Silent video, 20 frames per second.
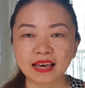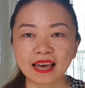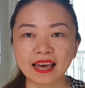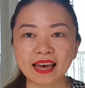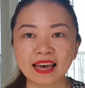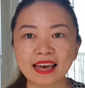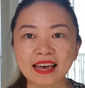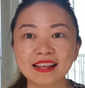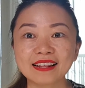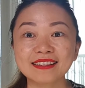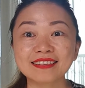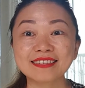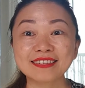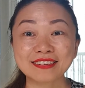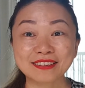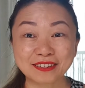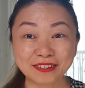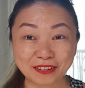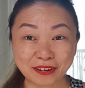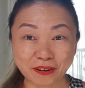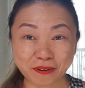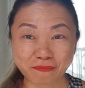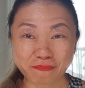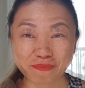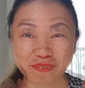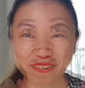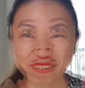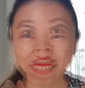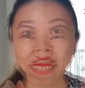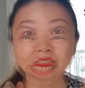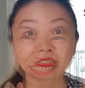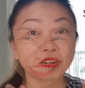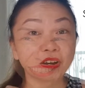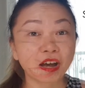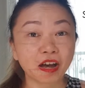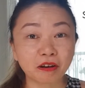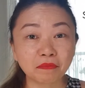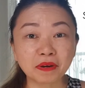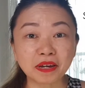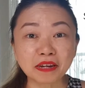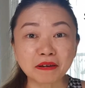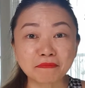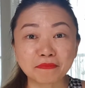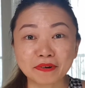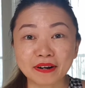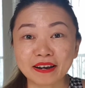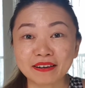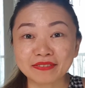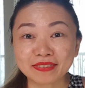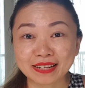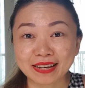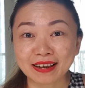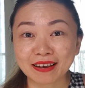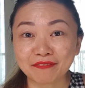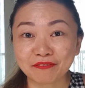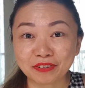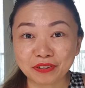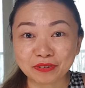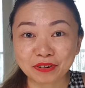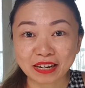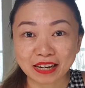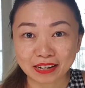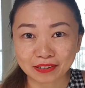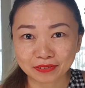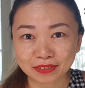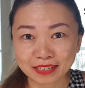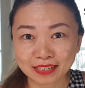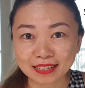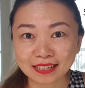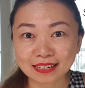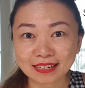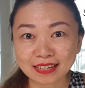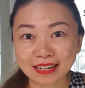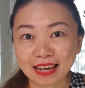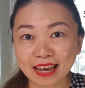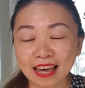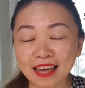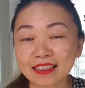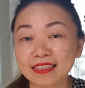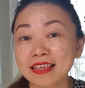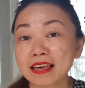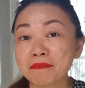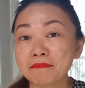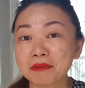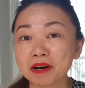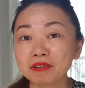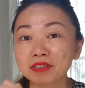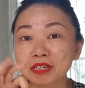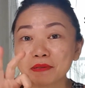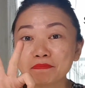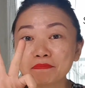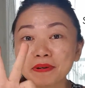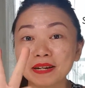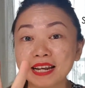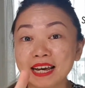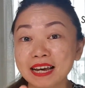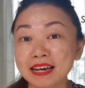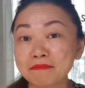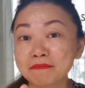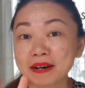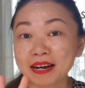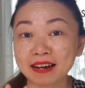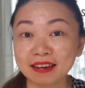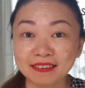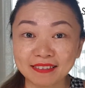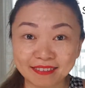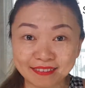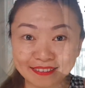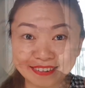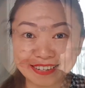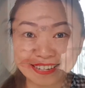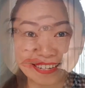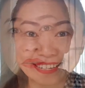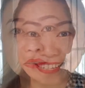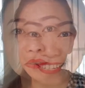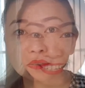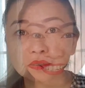And stop. So how many breaths have you counted? And then multiply by 3.